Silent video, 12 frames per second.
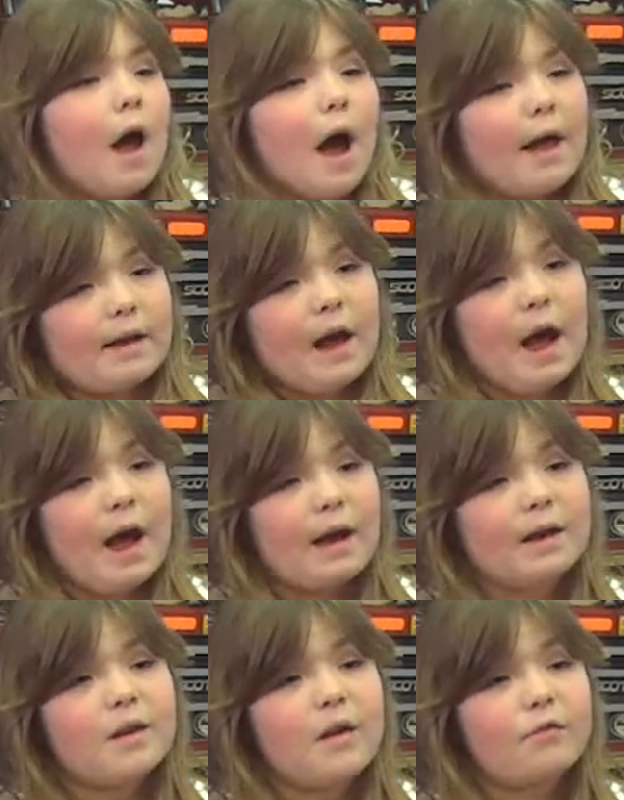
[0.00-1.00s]
I
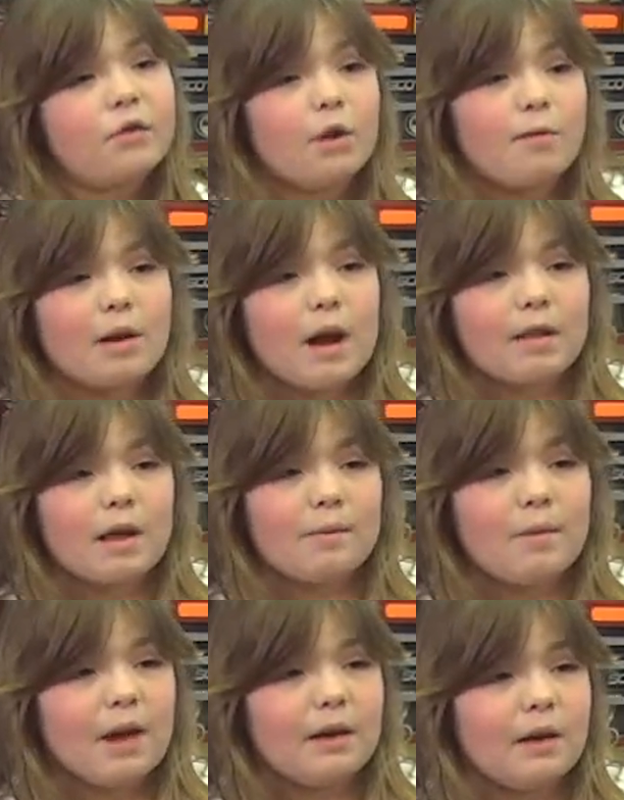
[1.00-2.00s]
kind of do because I
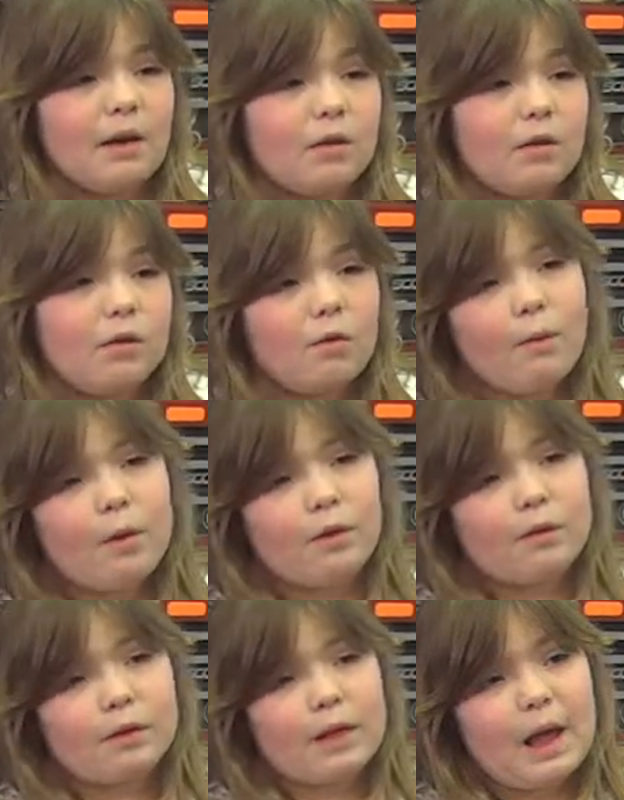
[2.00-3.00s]
made soil
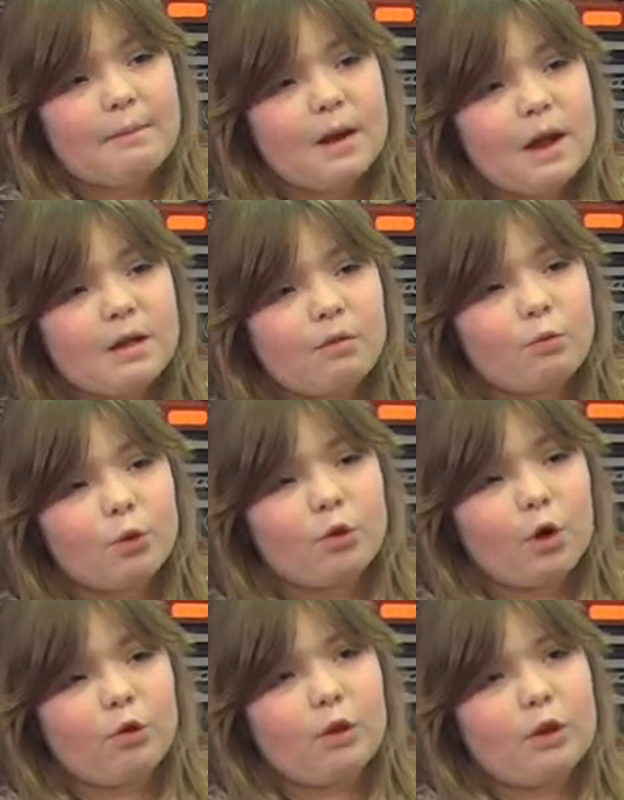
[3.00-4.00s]
samies, which
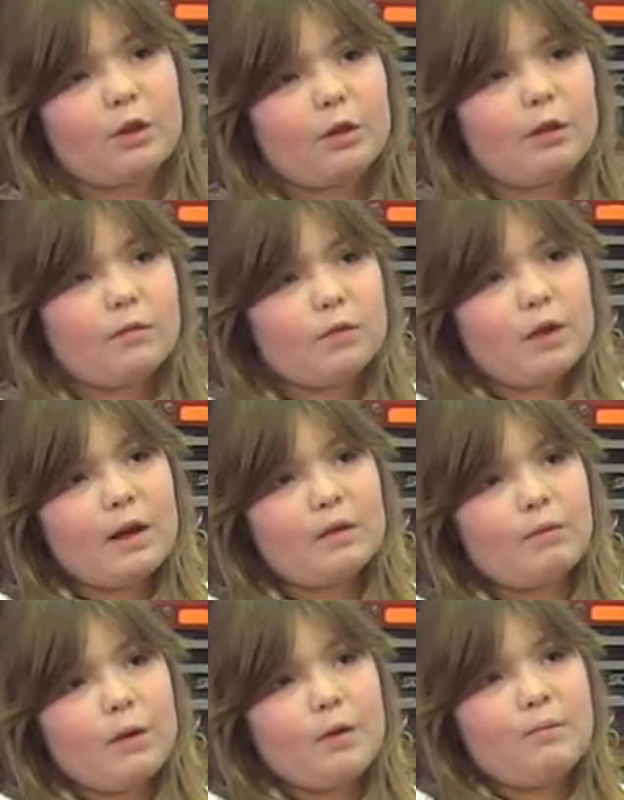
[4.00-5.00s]
are these things
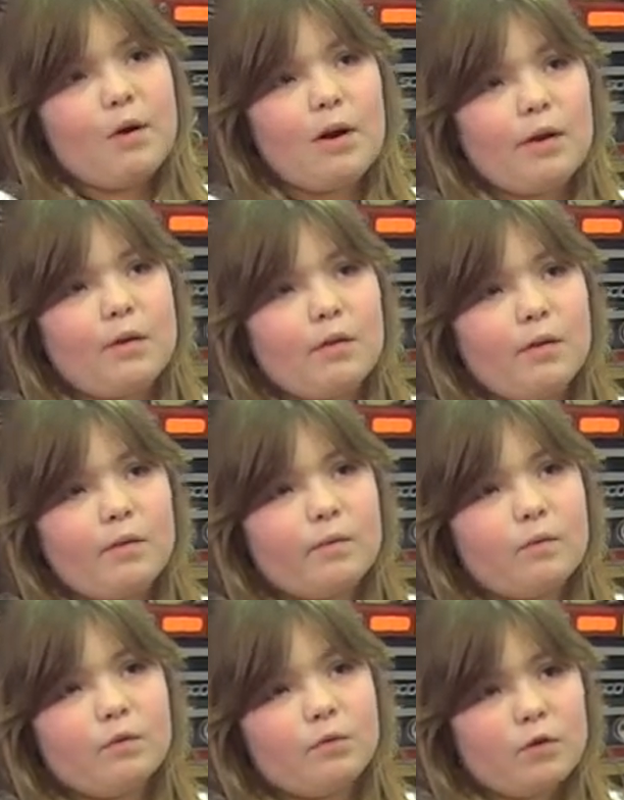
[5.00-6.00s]
where you put
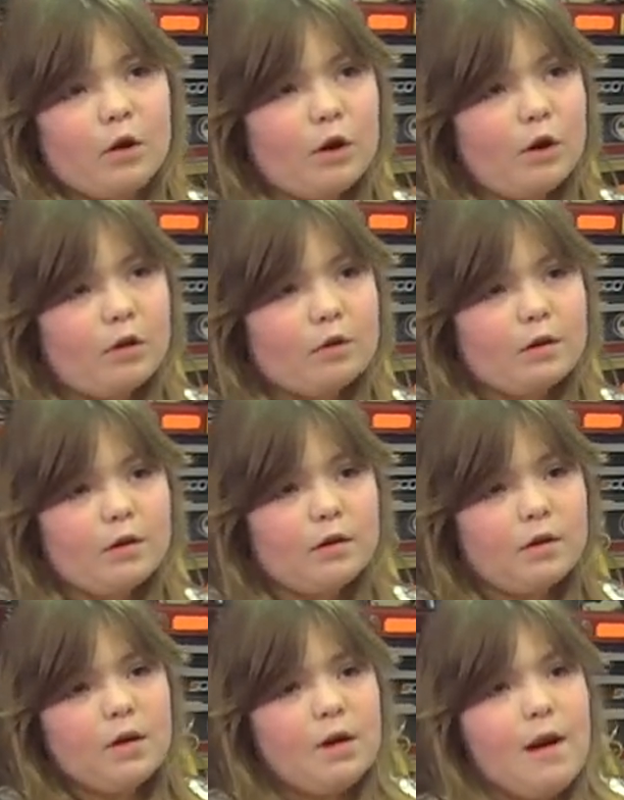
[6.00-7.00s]
dirt
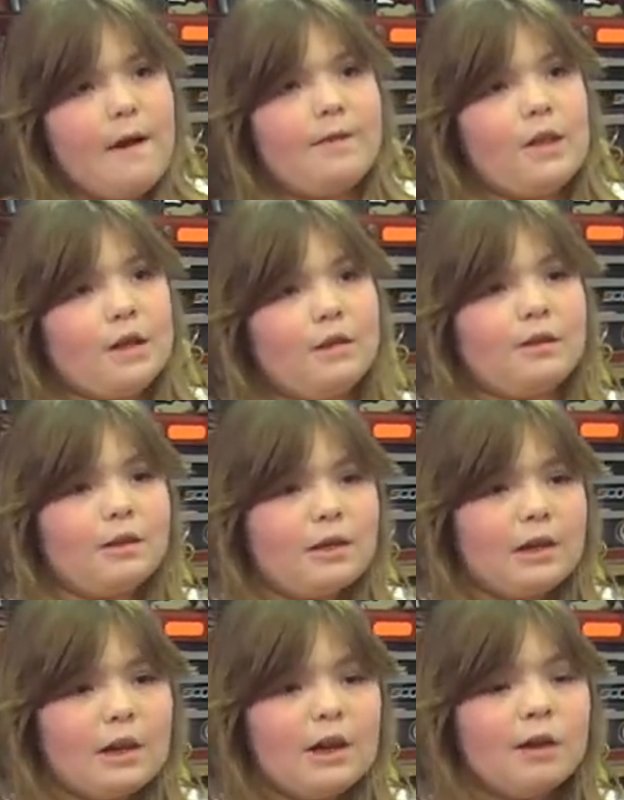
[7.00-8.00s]
and then
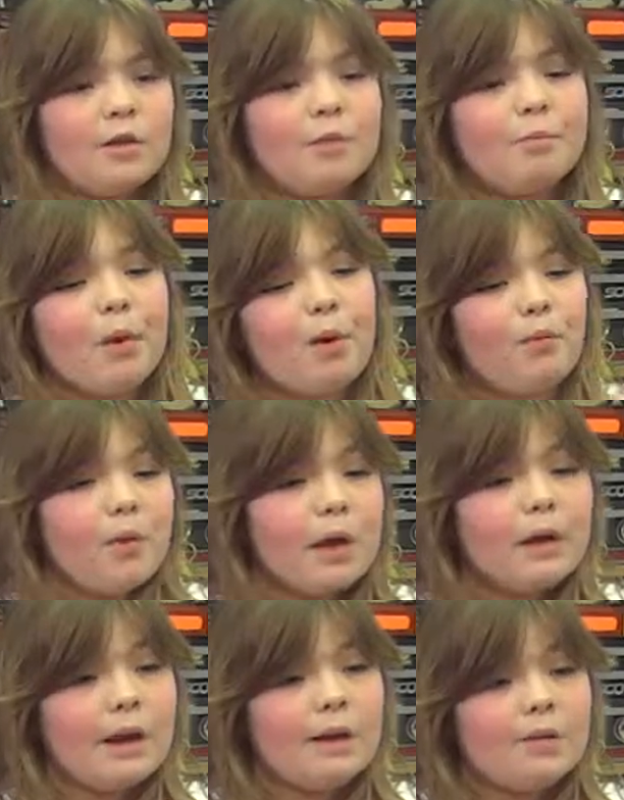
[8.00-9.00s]
seeds, but
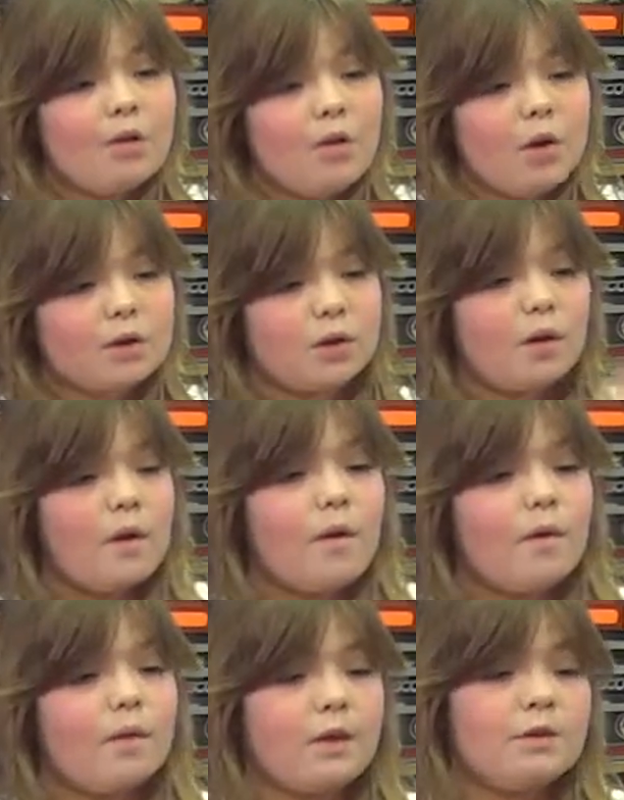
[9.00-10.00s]
we didn't do it,
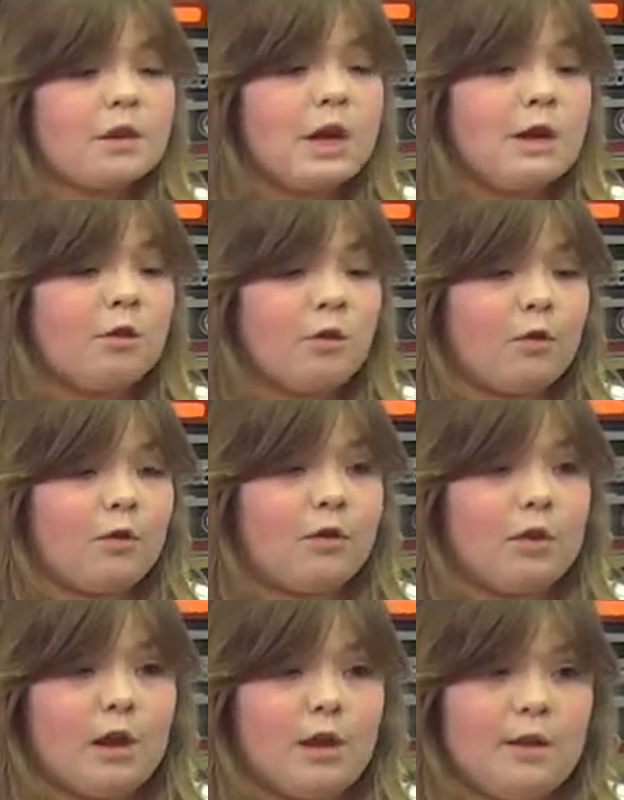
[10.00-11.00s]
the teachers
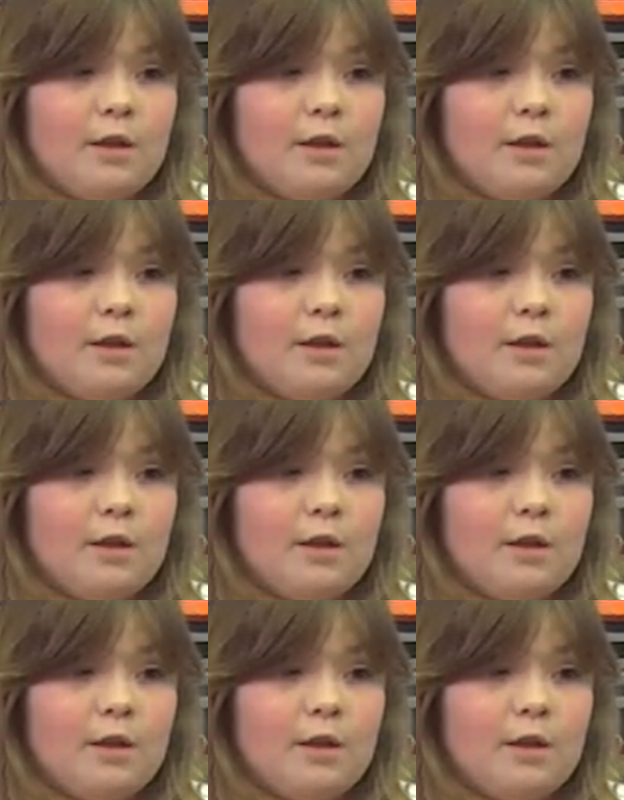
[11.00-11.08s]
did.